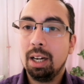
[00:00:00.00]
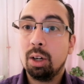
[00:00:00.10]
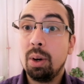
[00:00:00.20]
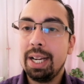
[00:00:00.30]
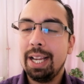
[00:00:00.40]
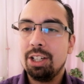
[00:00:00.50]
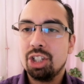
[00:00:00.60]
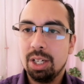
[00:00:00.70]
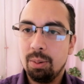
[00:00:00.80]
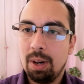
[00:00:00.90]

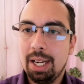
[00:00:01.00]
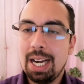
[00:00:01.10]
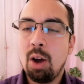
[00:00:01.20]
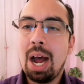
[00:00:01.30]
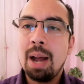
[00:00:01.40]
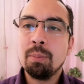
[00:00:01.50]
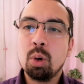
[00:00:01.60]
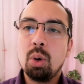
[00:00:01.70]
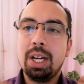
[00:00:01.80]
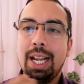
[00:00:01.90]
creation, right? Now I'm
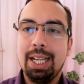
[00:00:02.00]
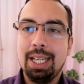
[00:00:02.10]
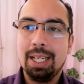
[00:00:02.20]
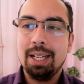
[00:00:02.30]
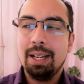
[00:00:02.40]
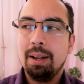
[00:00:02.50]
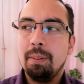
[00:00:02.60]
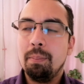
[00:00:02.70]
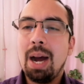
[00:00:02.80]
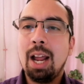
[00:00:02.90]
creating
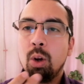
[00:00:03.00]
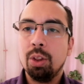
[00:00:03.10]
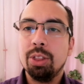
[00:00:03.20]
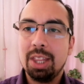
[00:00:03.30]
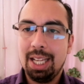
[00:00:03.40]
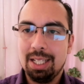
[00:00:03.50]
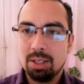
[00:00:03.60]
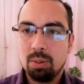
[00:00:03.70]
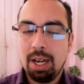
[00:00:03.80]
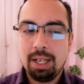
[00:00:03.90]
my own
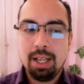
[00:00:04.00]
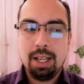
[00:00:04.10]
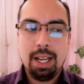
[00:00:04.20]
things, right?